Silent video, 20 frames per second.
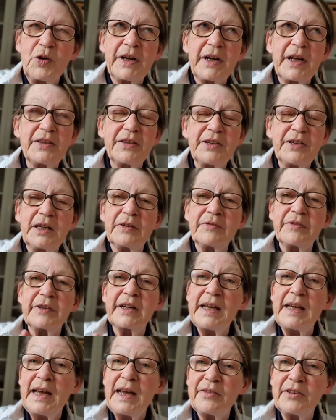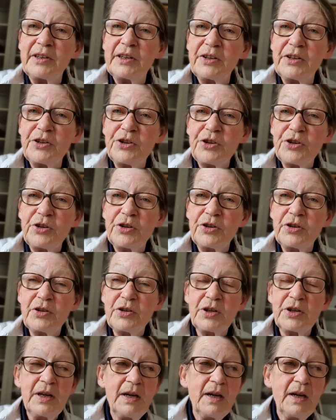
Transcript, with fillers: I think, of a Catholic church